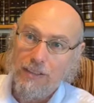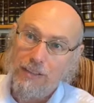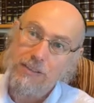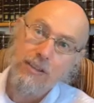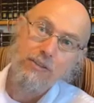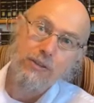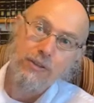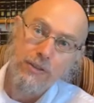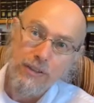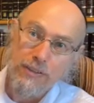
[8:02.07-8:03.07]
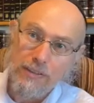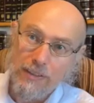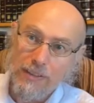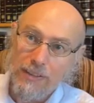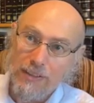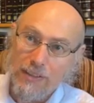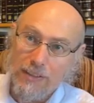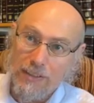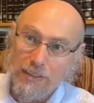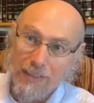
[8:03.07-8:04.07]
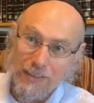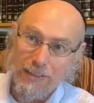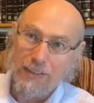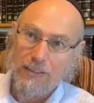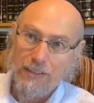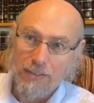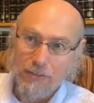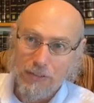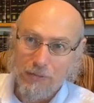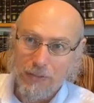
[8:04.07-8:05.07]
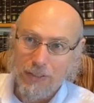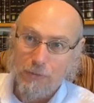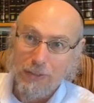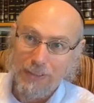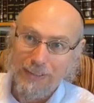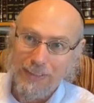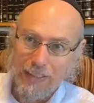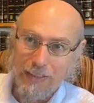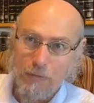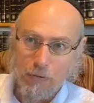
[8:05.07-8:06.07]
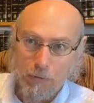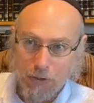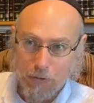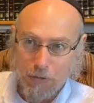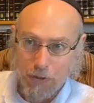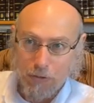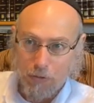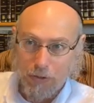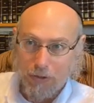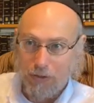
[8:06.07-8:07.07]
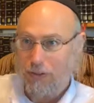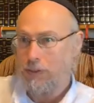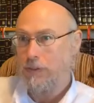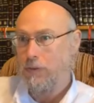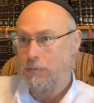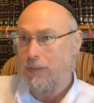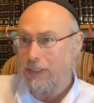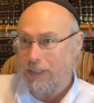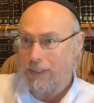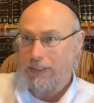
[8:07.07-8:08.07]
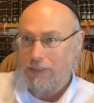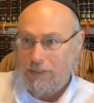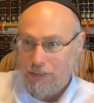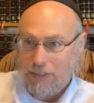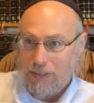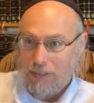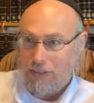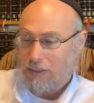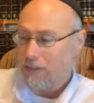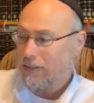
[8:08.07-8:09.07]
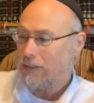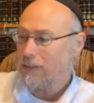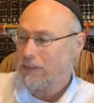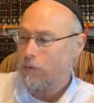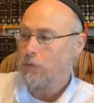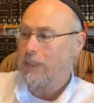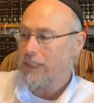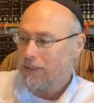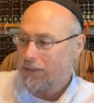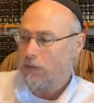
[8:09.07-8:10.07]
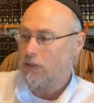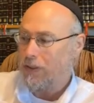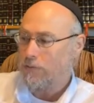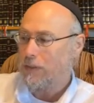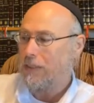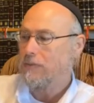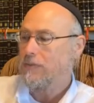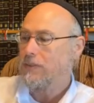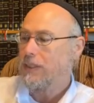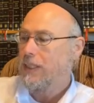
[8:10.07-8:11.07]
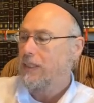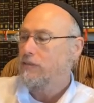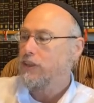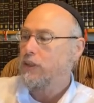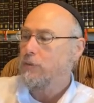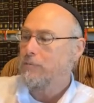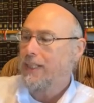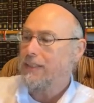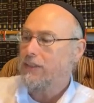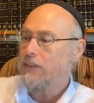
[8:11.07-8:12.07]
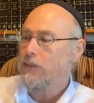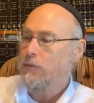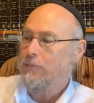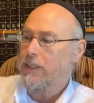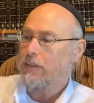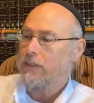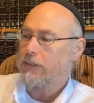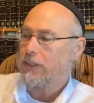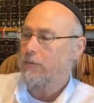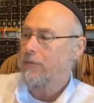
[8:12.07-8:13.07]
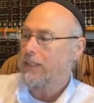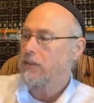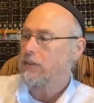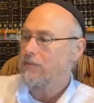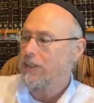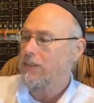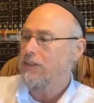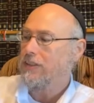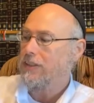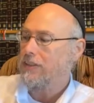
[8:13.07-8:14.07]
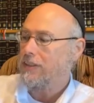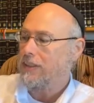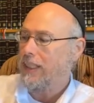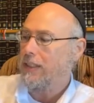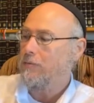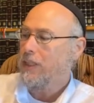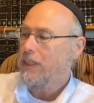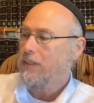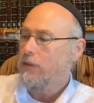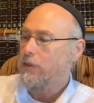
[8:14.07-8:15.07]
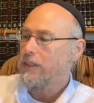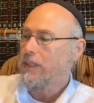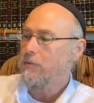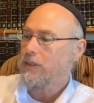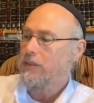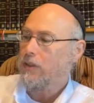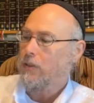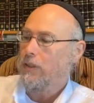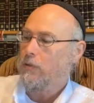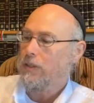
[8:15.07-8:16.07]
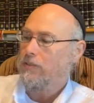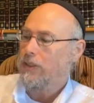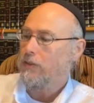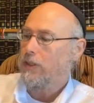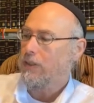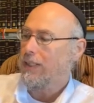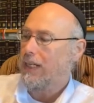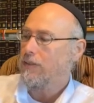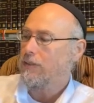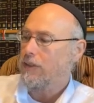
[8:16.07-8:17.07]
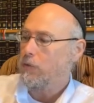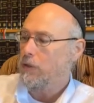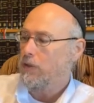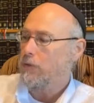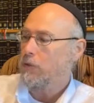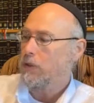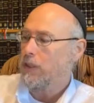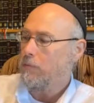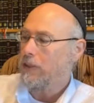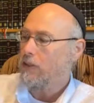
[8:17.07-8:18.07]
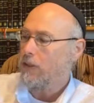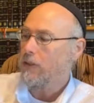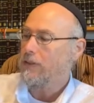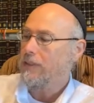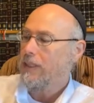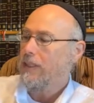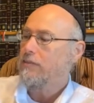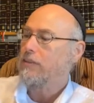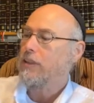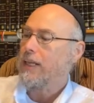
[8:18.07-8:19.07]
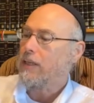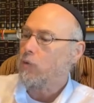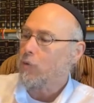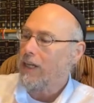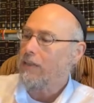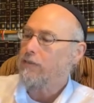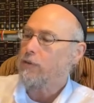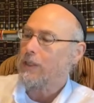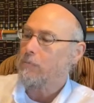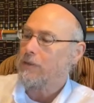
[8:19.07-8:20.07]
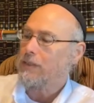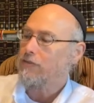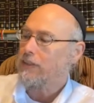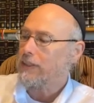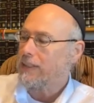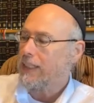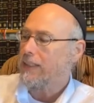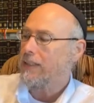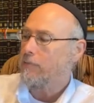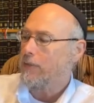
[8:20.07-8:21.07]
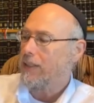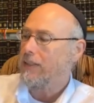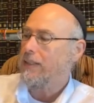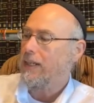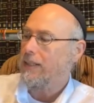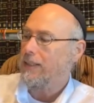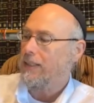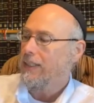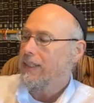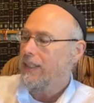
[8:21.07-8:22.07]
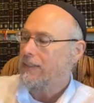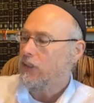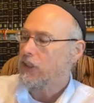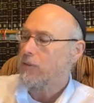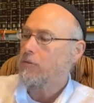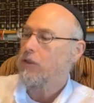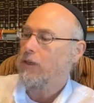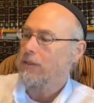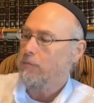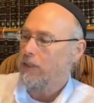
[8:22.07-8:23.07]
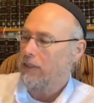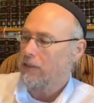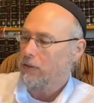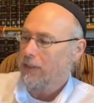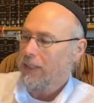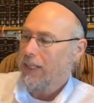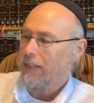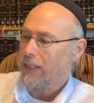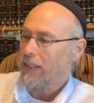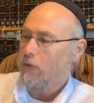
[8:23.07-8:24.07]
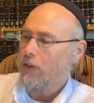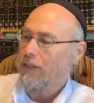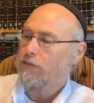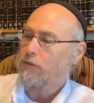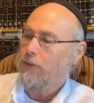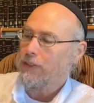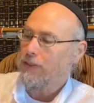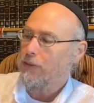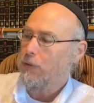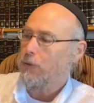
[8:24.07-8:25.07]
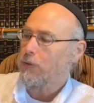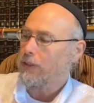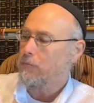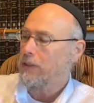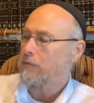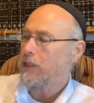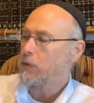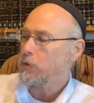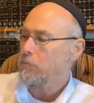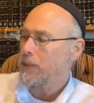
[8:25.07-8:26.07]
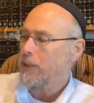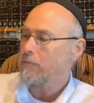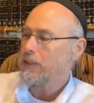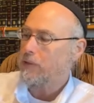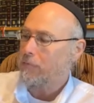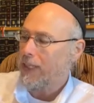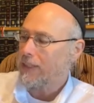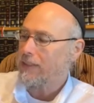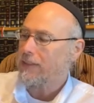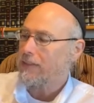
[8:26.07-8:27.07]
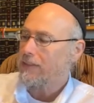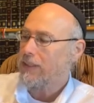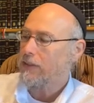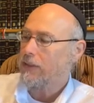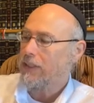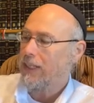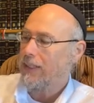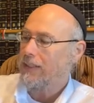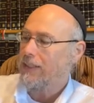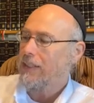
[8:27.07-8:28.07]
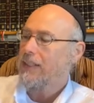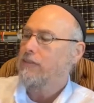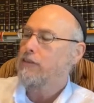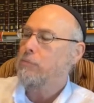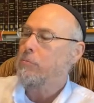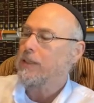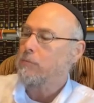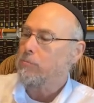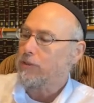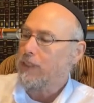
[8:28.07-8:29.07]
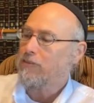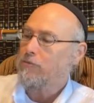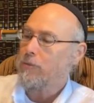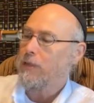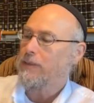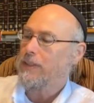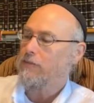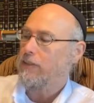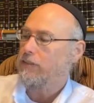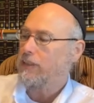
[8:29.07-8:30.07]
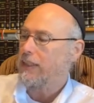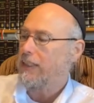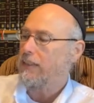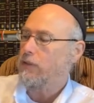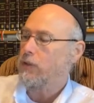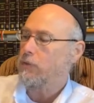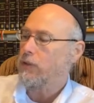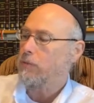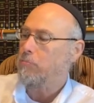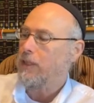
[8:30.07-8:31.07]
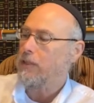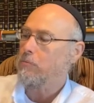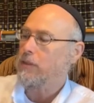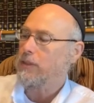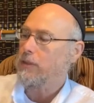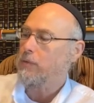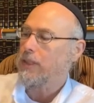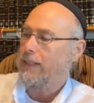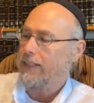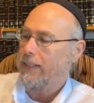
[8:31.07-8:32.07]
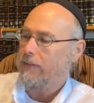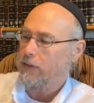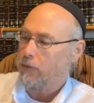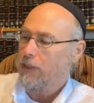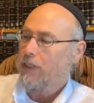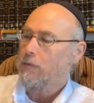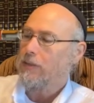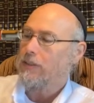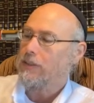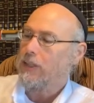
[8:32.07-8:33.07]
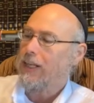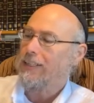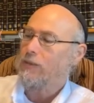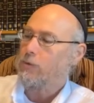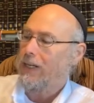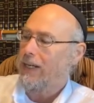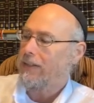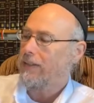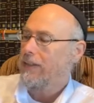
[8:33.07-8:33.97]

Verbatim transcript: is the Torah and not to sell it, chas v'shalom, we're not really selling it, but we're, we're, we're, we're marketing it. This is the way to solve problems. For your master is your maker Hashem, master of legions is his name, your redeemer is the Holy One of Israel, God of all the world will he be called. For like a wife who had been forsaken and melancholy has Hashem called upon you. And like a wife of one's youth who has been has become despised, said your God, for but a brief moment have I forsaken you, and with abundant mercy will I gather you. With a slight wrath